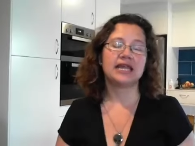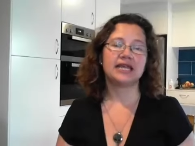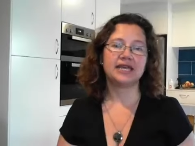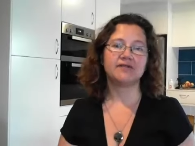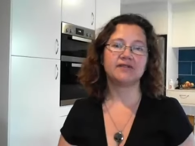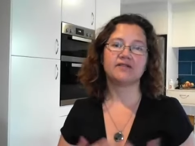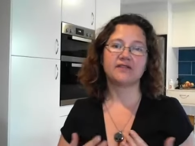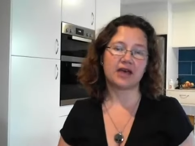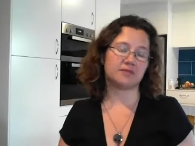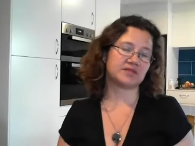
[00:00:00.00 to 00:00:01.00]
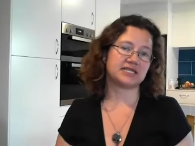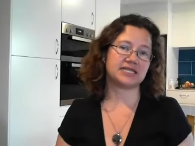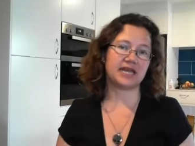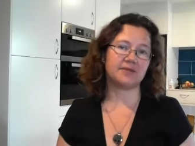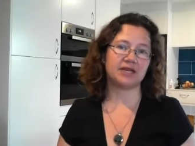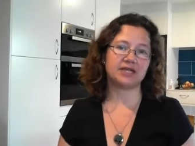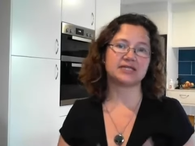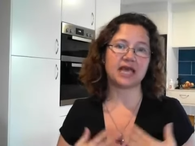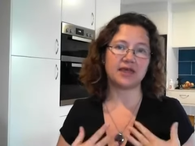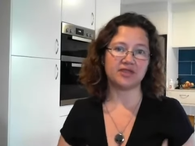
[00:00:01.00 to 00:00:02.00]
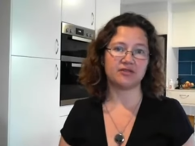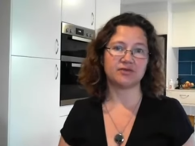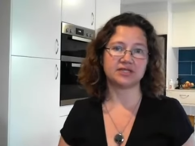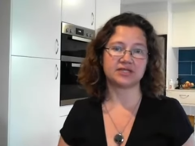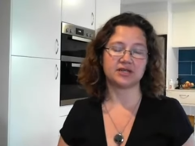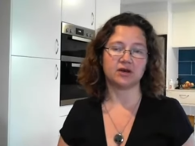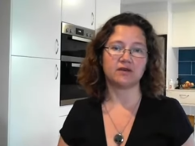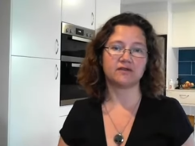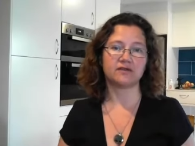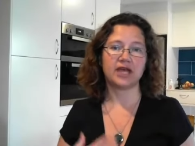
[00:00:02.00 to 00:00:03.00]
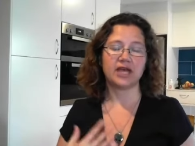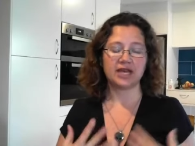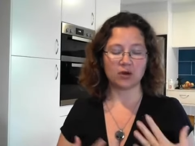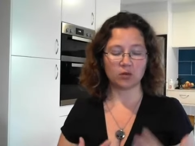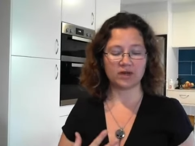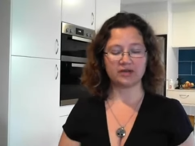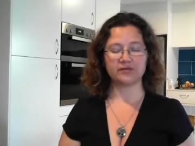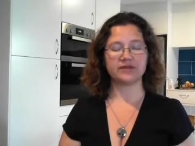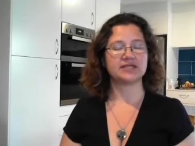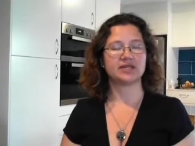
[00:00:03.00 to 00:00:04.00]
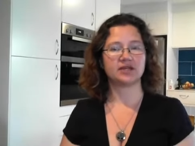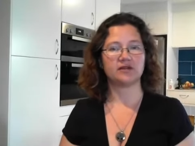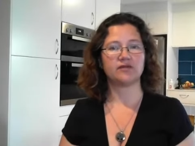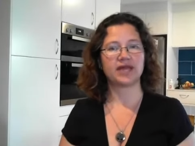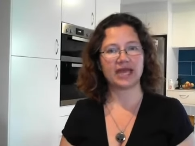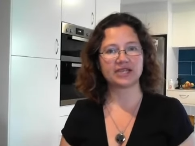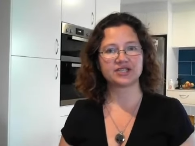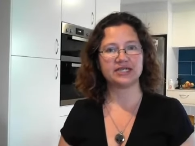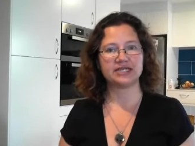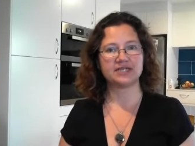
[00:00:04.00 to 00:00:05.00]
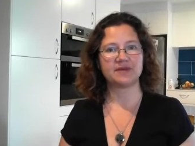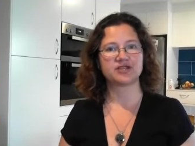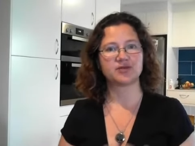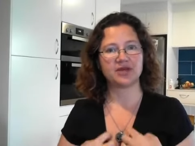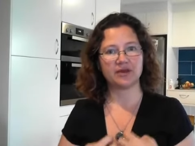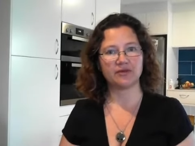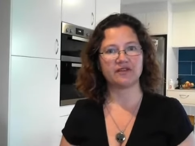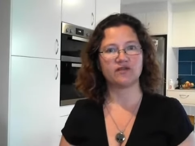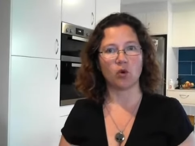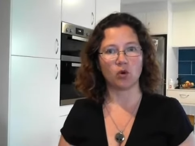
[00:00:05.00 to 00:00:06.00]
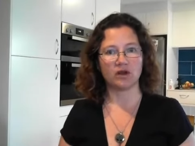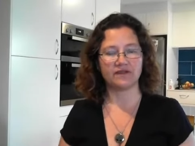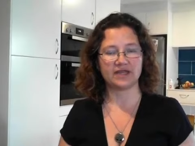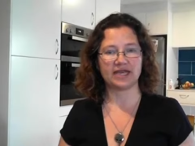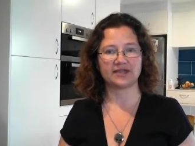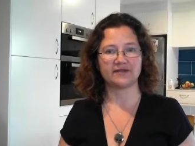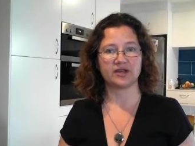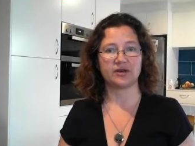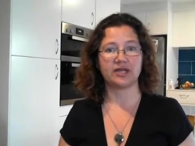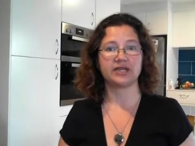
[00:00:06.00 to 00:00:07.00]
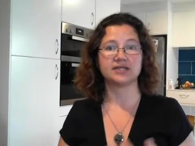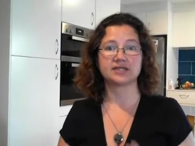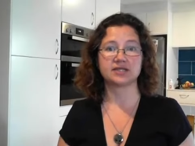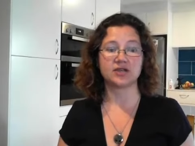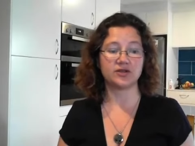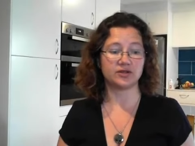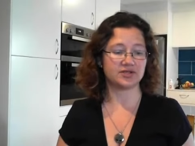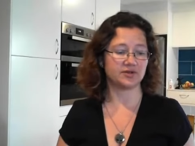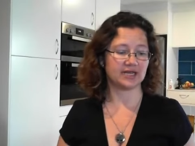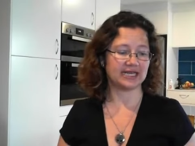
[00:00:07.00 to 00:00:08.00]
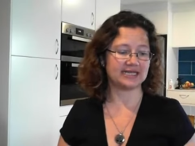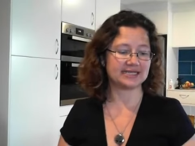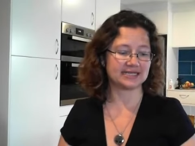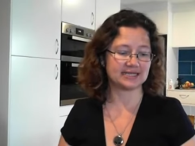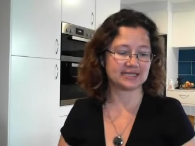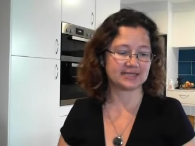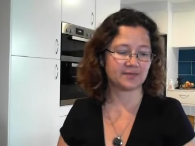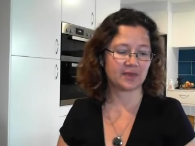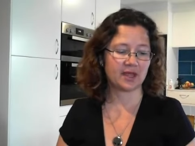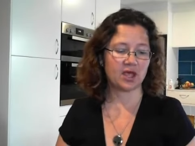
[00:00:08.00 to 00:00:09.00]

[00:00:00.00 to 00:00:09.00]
leave it for up to 10 minutes, and then rinse it off. Now, when you're rinsing it off, we actually need to make sure we get rid of all of the active ingredients, so use your cleansers.